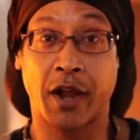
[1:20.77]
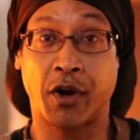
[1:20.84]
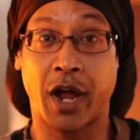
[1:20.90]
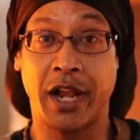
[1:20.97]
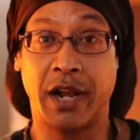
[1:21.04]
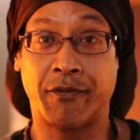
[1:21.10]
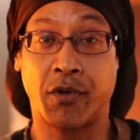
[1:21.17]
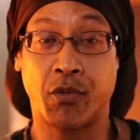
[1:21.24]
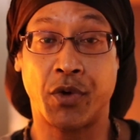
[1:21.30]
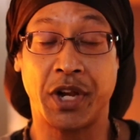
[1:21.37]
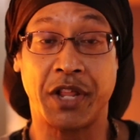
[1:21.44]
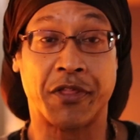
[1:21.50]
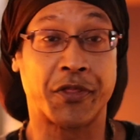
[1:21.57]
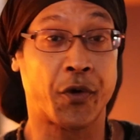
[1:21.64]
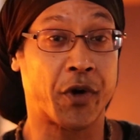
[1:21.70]
I never
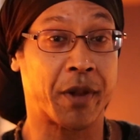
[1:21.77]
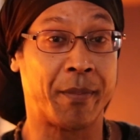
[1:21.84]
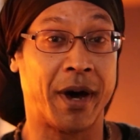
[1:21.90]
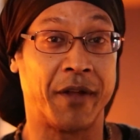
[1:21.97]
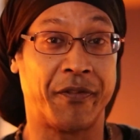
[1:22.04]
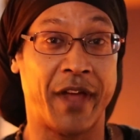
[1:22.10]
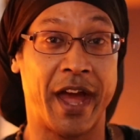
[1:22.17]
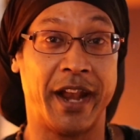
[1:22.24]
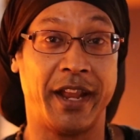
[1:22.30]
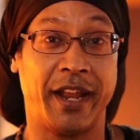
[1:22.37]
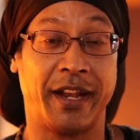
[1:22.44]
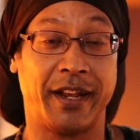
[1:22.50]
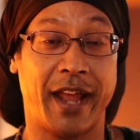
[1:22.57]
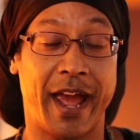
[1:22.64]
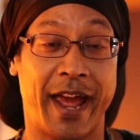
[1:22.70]
really thought about
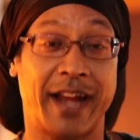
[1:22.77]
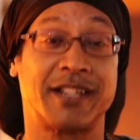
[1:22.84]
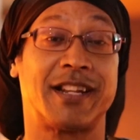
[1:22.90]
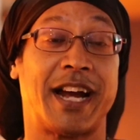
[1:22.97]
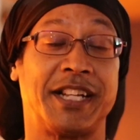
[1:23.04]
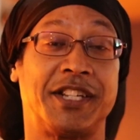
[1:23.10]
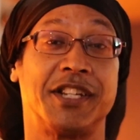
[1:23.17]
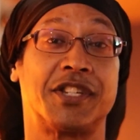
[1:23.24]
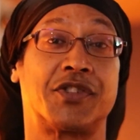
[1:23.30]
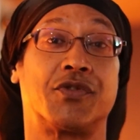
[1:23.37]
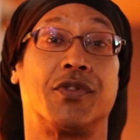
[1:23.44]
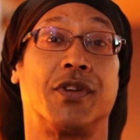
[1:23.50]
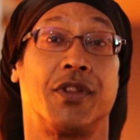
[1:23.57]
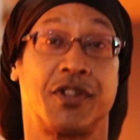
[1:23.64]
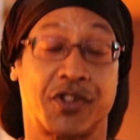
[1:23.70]
that, and actually, I
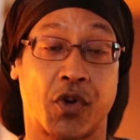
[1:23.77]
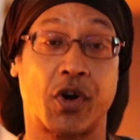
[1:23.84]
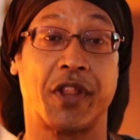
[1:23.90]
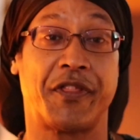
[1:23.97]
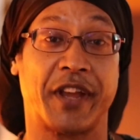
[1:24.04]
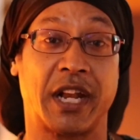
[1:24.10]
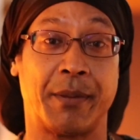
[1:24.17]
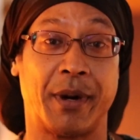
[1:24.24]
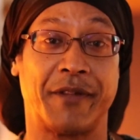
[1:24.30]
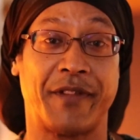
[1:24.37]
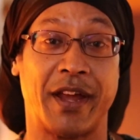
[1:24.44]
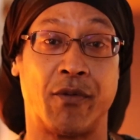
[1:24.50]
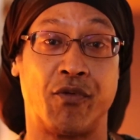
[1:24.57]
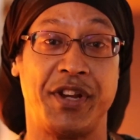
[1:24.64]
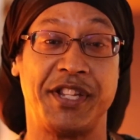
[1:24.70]
just started thinking
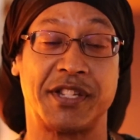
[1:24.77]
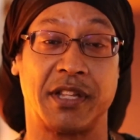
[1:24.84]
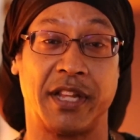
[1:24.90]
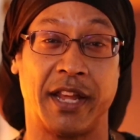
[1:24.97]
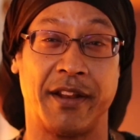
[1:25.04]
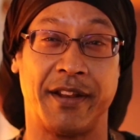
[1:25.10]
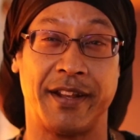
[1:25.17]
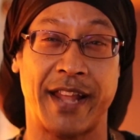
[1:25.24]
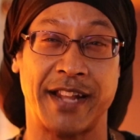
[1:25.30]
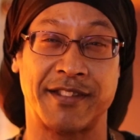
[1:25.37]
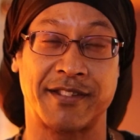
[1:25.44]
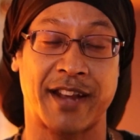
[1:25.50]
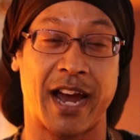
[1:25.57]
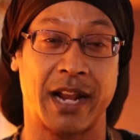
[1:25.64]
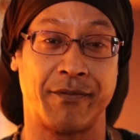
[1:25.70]
about that recently, and
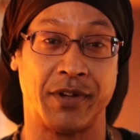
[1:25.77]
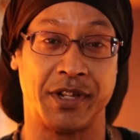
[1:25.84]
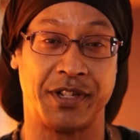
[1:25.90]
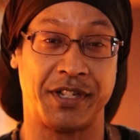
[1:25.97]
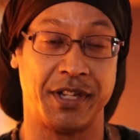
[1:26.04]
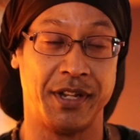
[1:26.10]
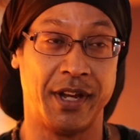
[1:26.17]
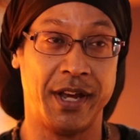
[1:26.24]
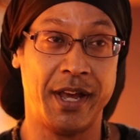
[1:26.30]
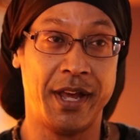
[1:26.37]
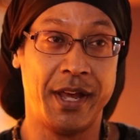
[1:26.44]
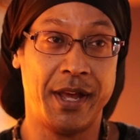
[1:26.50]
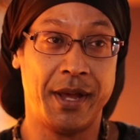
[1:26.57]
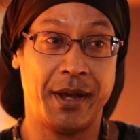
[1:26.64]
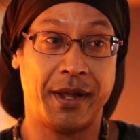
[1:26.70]
that's kind of
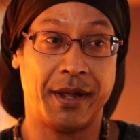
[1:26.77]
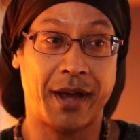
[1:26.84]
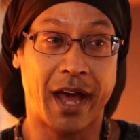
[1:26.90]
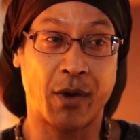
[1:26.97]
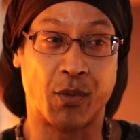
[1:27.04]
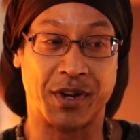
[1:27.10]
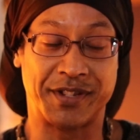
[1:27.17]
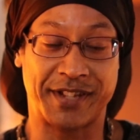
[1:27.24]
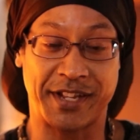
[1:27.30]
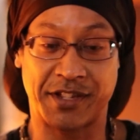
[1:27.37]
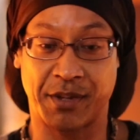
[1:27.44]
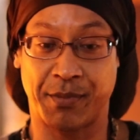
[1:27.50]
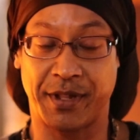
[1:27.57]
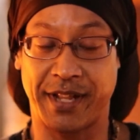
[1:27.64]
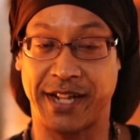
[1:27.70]
I don't want to
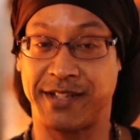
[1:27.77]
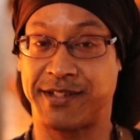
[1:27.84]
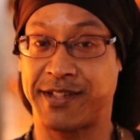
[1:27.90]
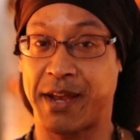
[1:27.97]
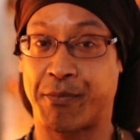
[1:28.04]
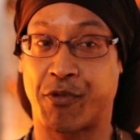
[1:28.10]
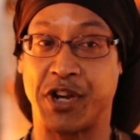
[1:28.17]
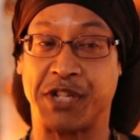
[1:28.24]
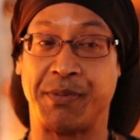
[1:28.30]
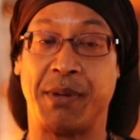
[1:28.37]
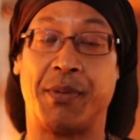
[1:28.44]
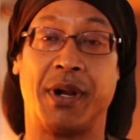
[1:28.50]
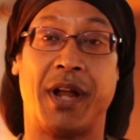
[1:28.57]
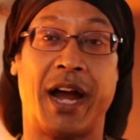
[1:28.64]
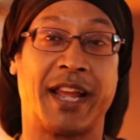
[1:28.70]
say something that separates
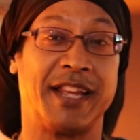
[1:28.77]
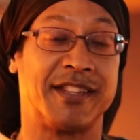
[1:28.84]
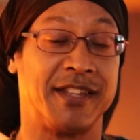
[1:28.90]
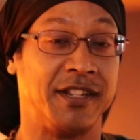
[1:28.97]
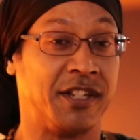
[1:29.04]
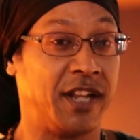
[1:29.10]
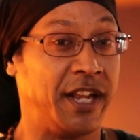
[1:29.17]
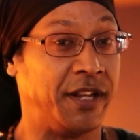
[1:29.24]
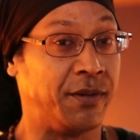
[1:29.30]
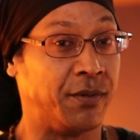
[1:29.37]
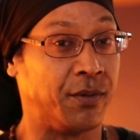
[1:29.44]
me, but I guess I